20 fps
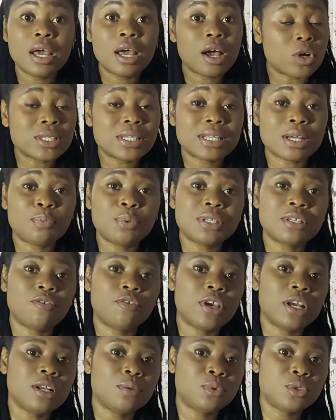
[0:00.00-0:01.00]
WhatsApp is
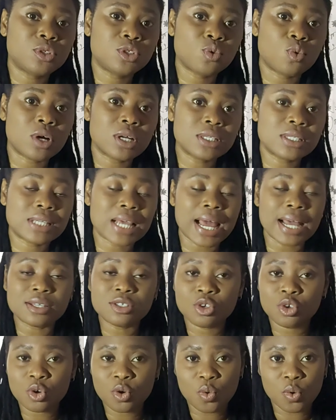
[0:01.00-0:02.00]
available to us to
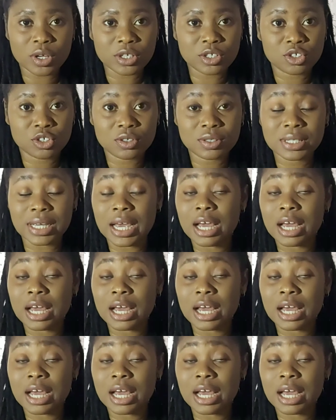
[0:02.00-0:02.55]
ask your questions.